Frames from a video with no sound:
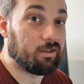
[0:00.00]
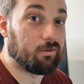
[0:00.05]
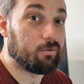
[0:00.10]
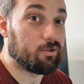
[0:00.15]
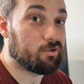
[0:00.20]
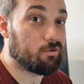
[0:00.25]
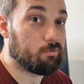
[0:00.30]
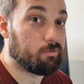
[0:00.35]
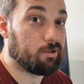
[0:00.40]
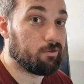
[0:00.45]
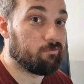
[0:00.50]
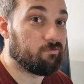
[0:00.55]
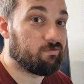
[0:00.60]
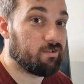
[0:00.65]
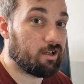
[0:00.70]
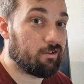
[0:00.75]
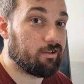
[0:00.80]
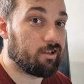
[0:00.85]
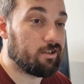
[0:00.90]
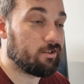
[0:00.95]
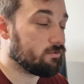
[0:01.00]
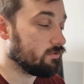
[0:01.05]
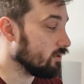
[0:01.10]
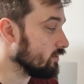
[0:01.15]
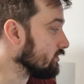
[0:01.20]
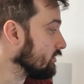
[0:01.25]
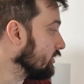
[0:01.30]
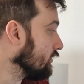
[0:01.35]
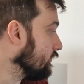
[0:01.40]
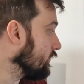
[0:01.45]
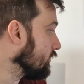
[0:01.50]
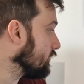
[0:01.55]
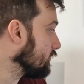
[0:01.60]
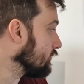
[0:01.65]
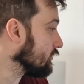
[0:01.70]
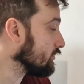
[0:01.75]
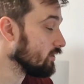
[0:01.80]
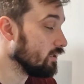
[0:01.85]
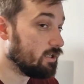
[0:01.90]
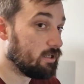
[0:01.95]
which will be very interesting if it
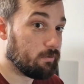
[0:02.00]
does,